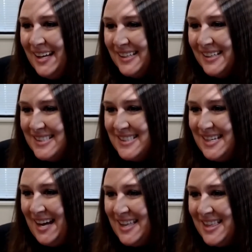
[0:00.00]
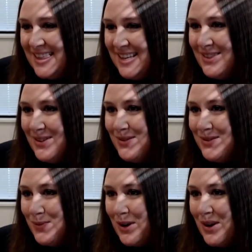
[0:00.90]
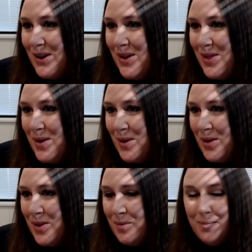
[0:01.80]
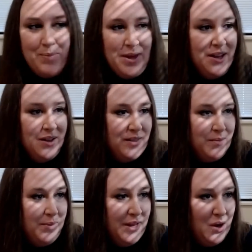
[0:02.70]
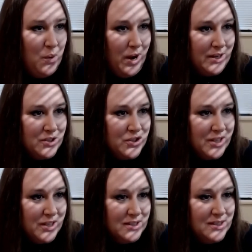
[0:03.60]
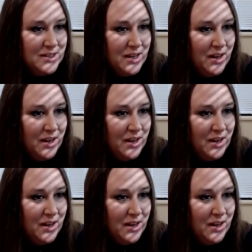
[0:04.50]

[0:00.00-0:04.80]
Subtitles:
let's see. I think those were the big questions.